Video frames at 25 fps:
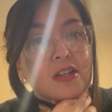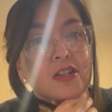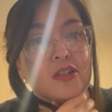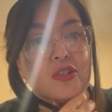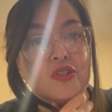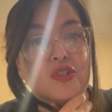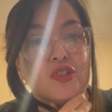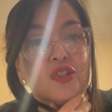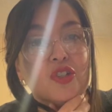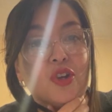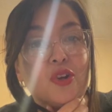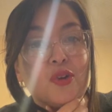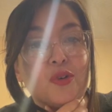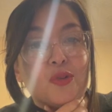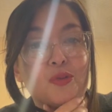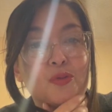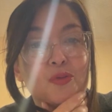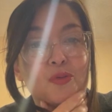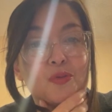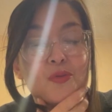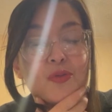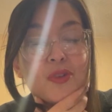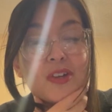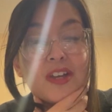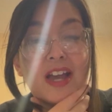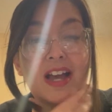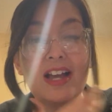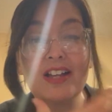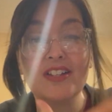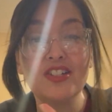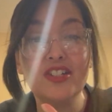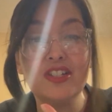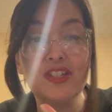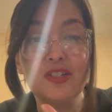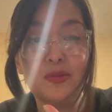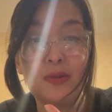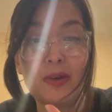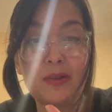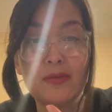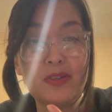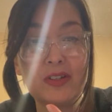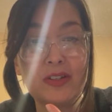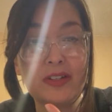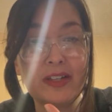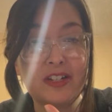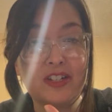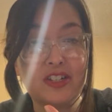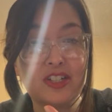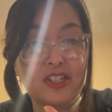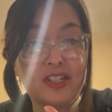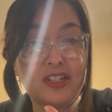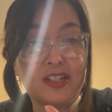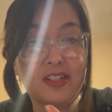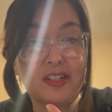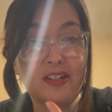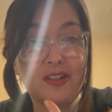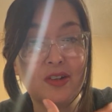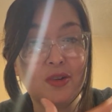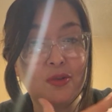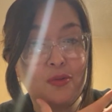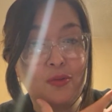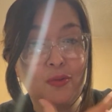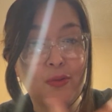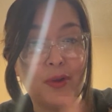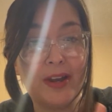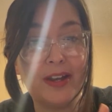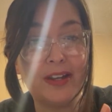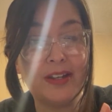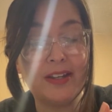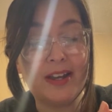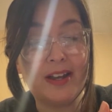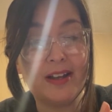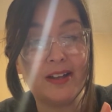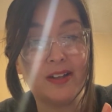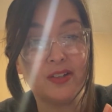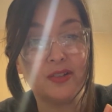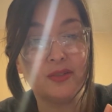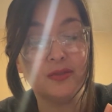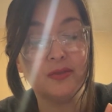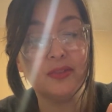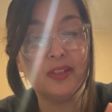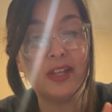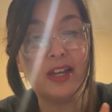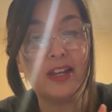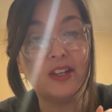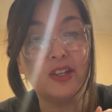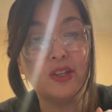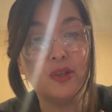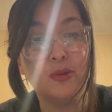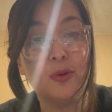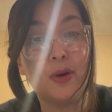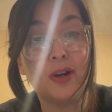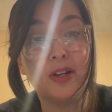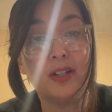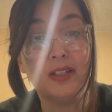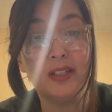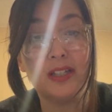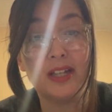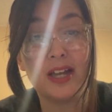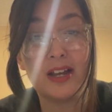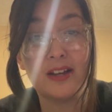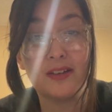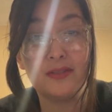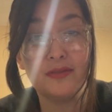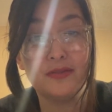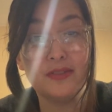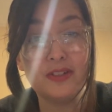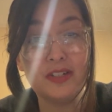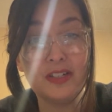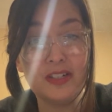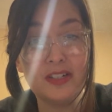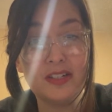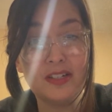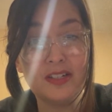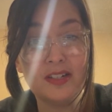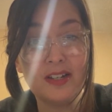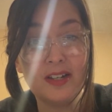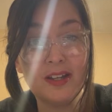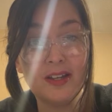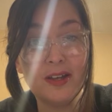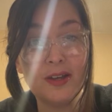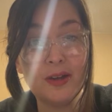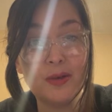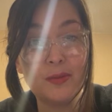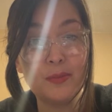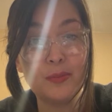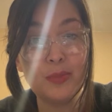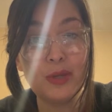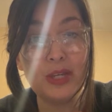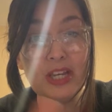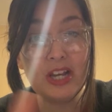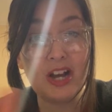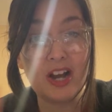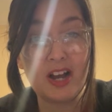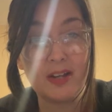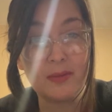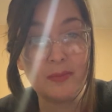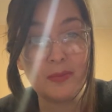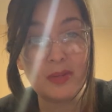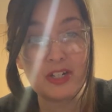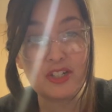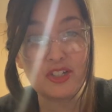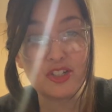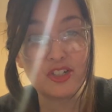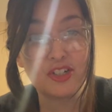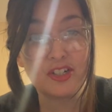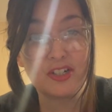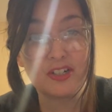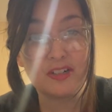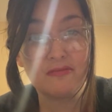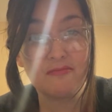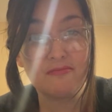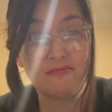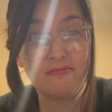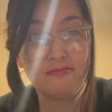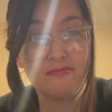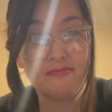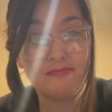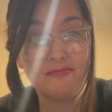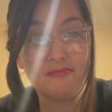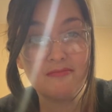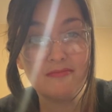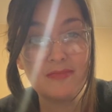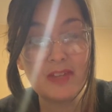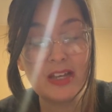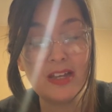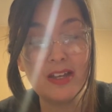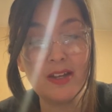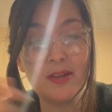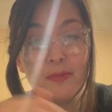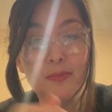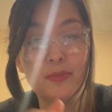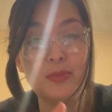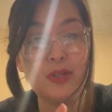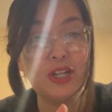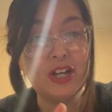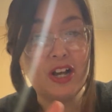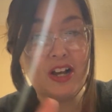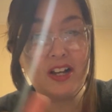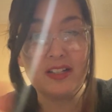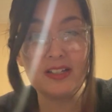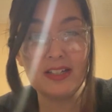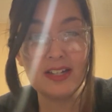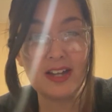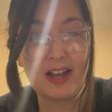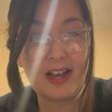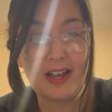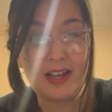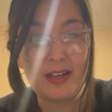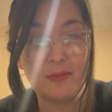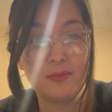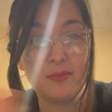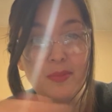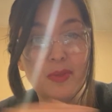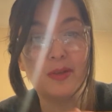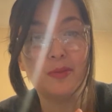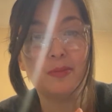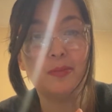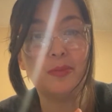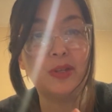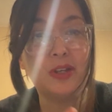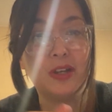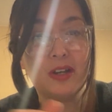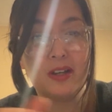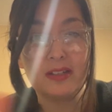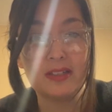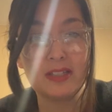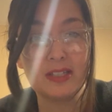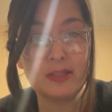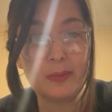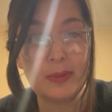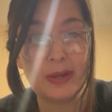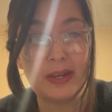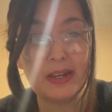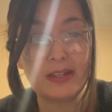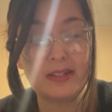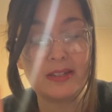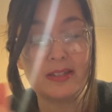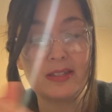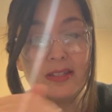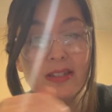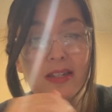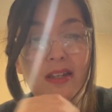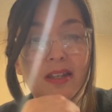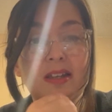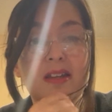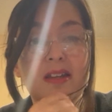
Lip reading: So catch this revelation right now, that you are loved beyond measure, beyond time, beyond space,